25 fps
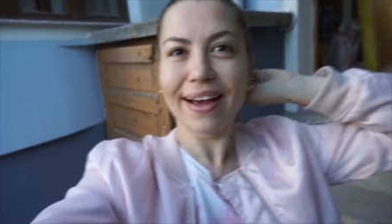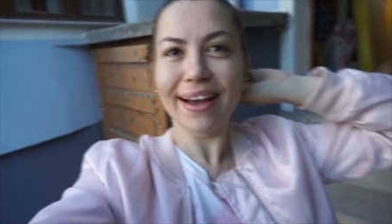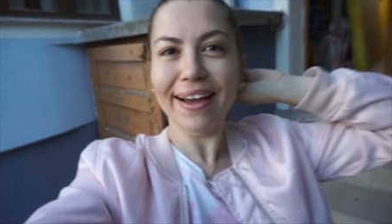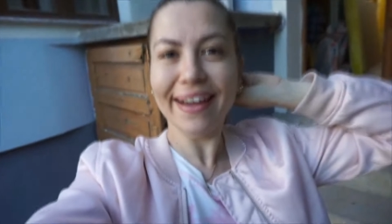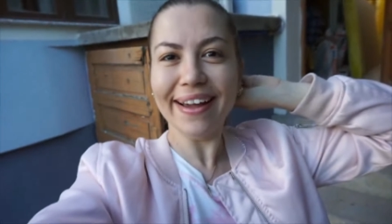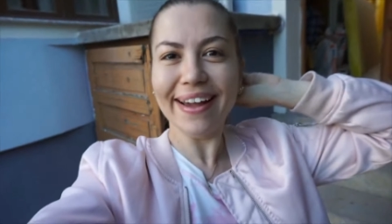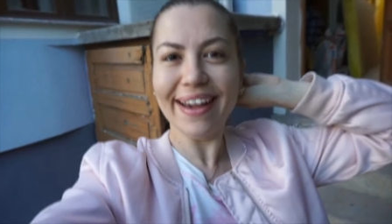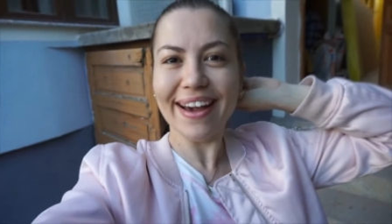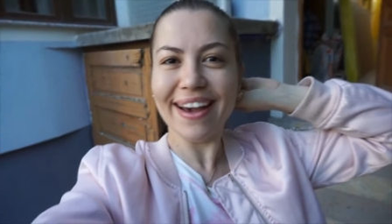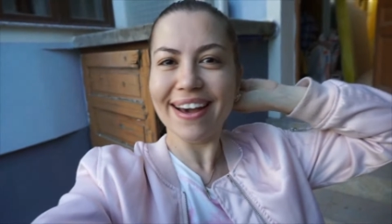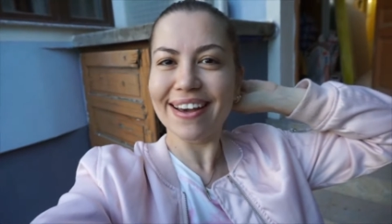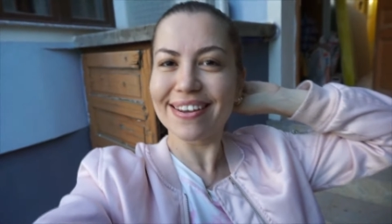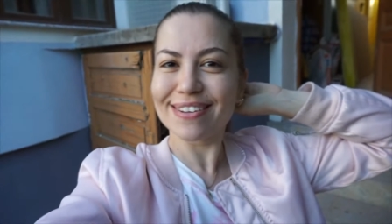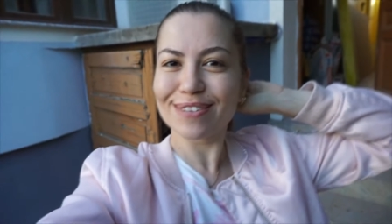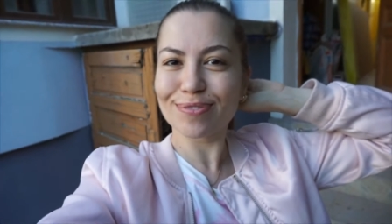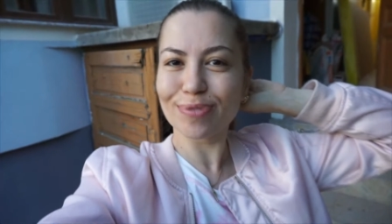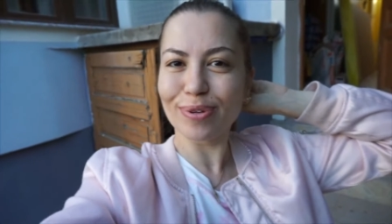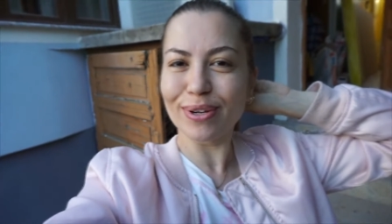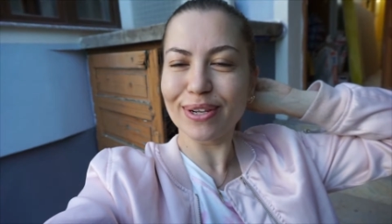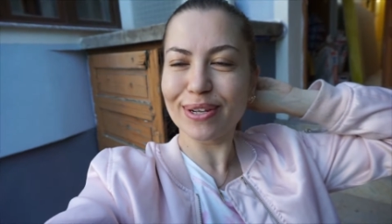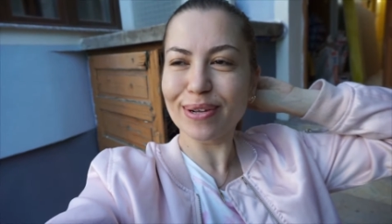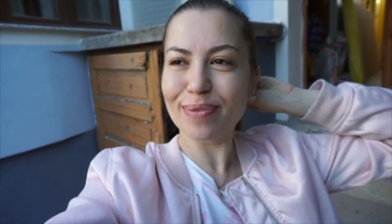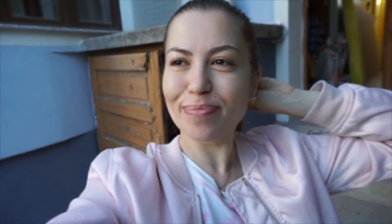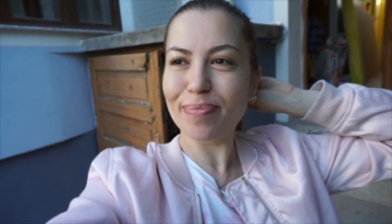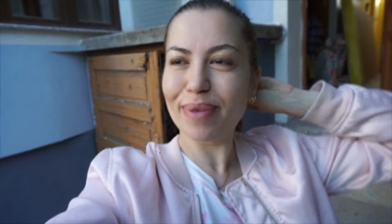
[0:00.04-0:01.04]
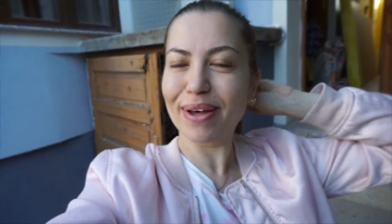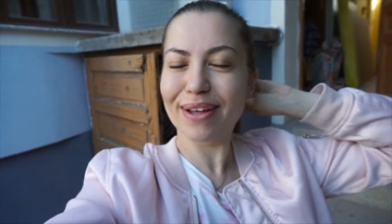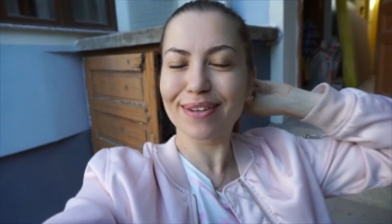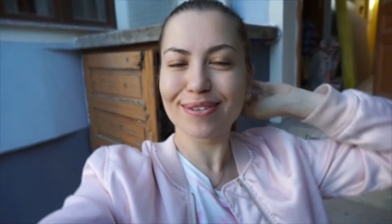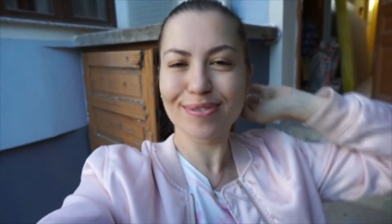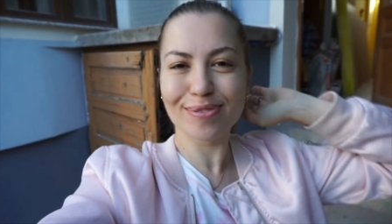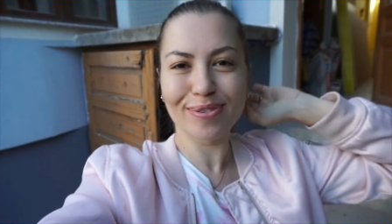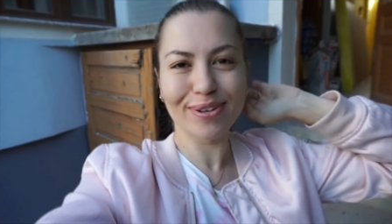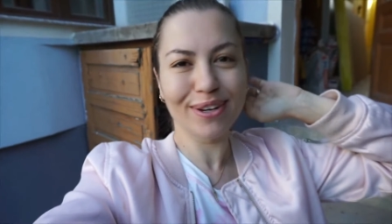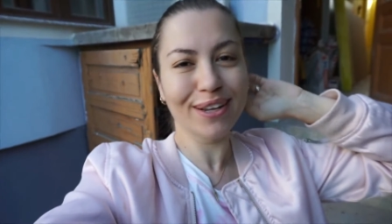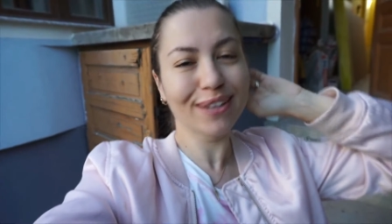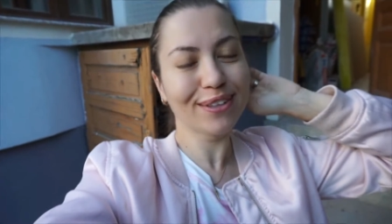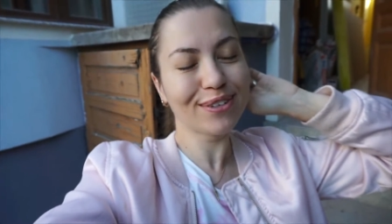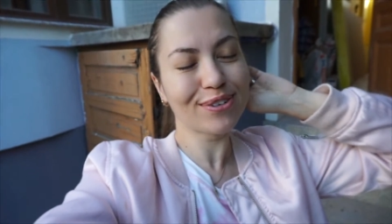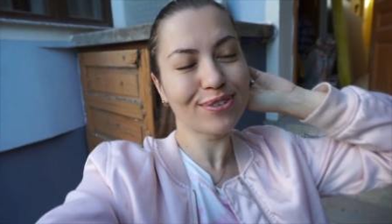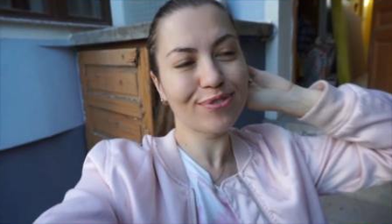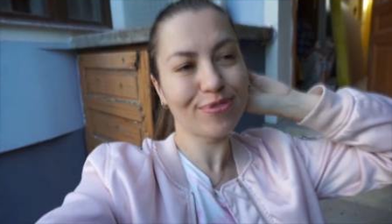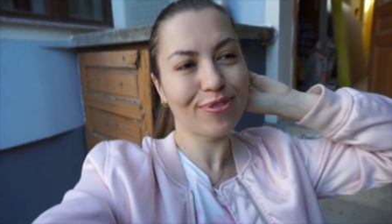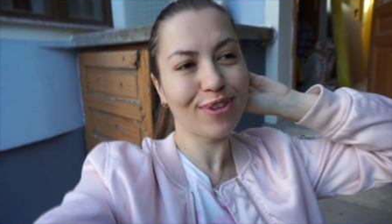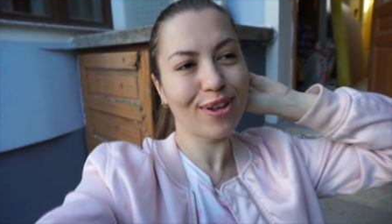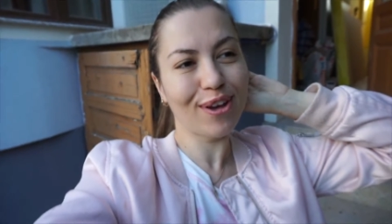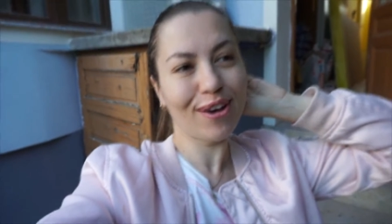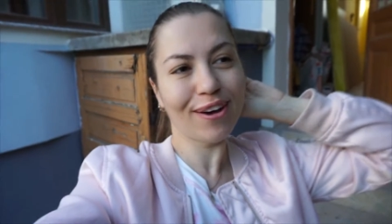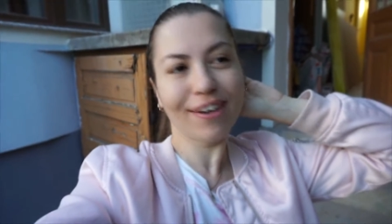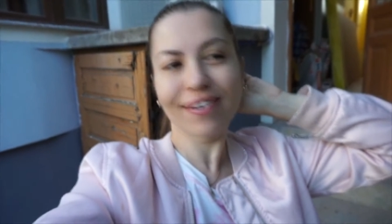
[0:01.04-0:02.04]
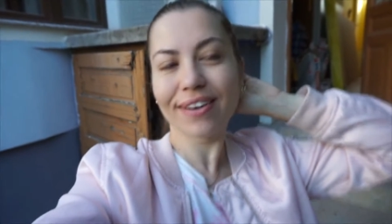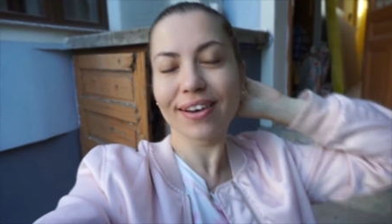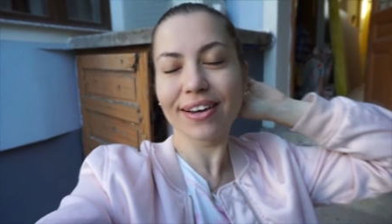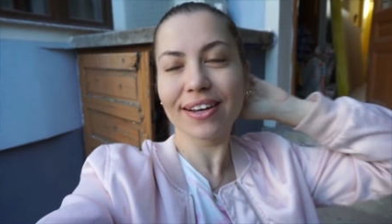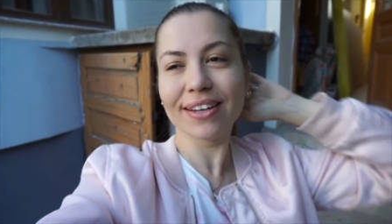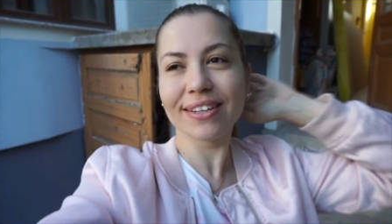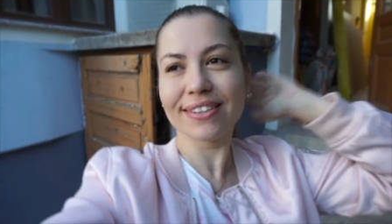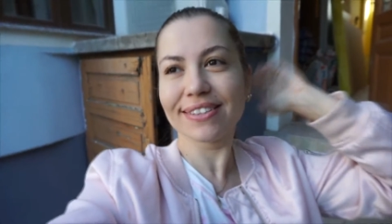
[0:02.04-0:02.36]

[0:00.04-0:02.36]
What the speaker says: Hi guys, welcome back to another vlog.